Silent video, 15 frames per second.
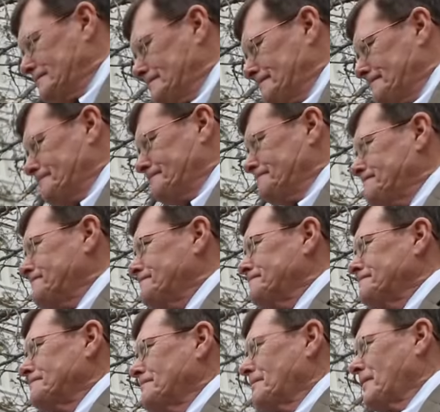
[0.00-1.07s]
the church I
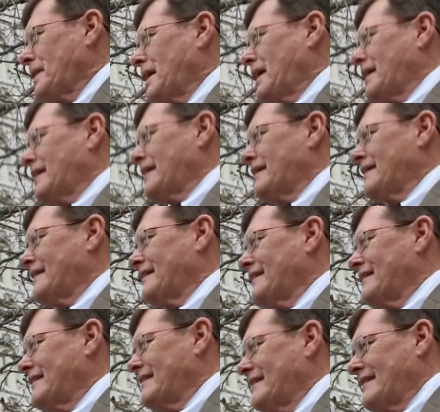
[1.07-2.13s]
served as a
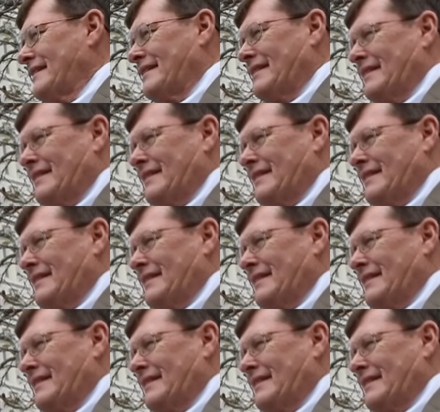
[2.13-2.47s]
bishop for five